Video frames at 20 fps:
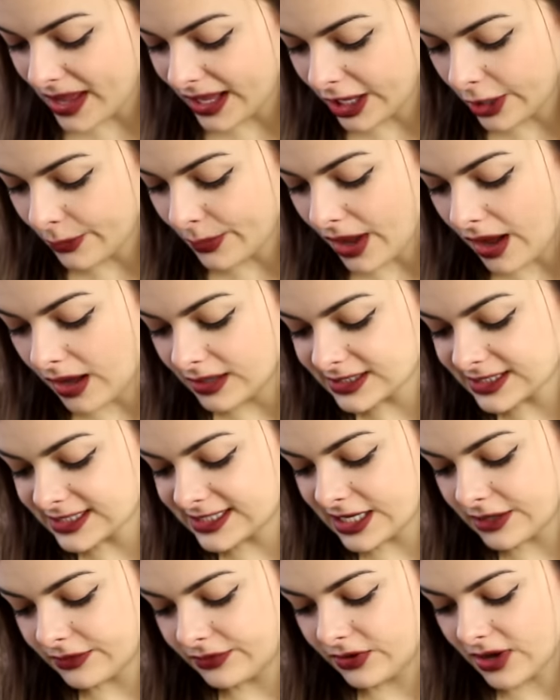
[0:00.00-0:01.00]
Makeup
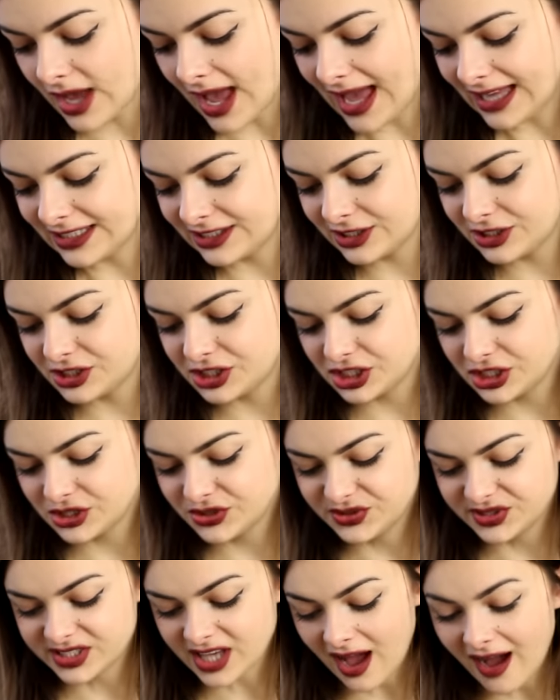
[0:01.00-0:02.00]
asks, if you had to
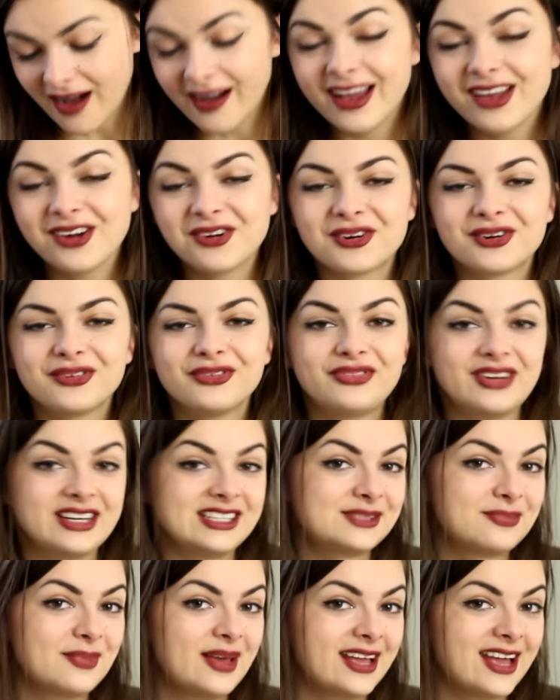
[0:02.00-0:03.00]
choose eye or
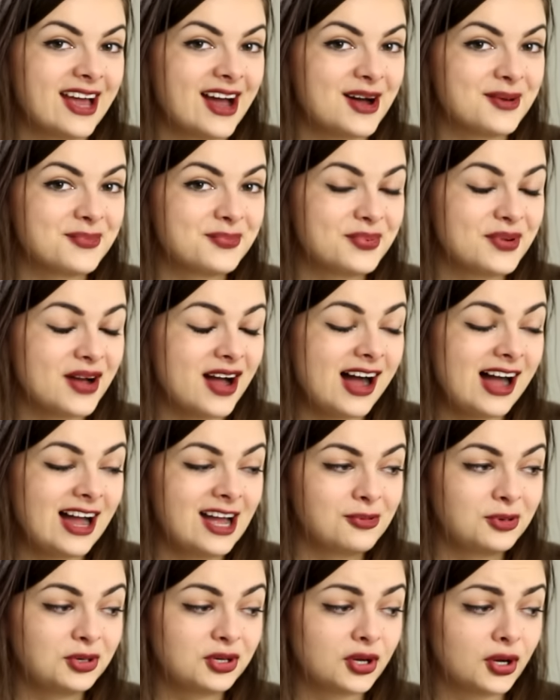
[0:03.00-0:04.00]
face makeup,
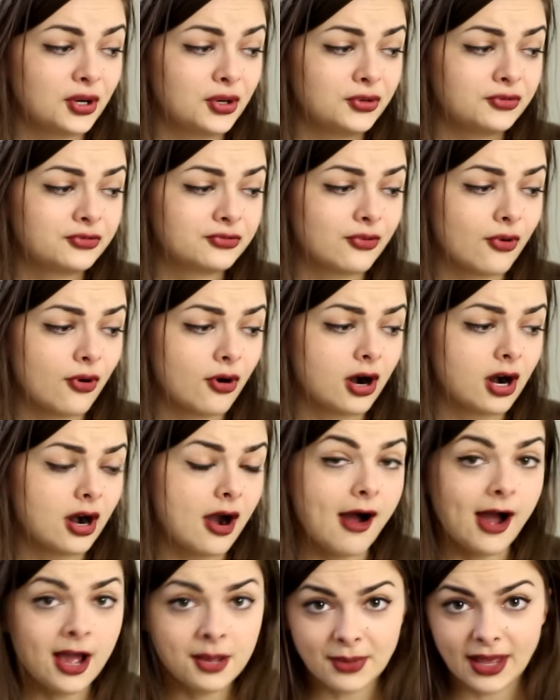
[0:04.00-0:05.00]
I would go
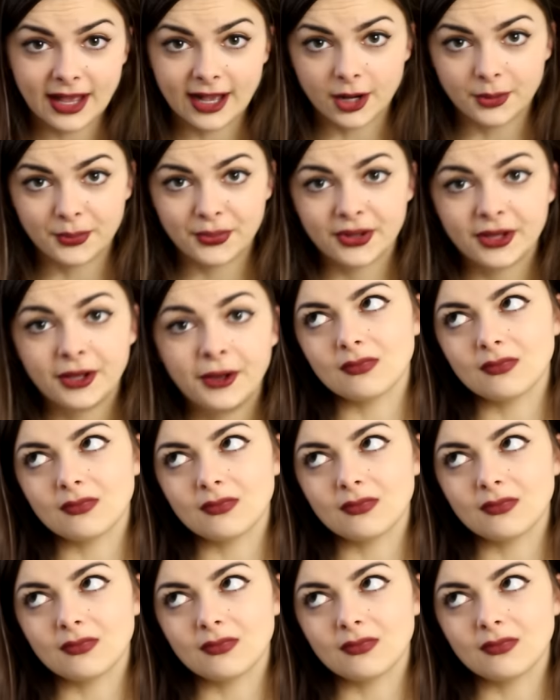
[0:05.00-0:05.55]
for eye makeup.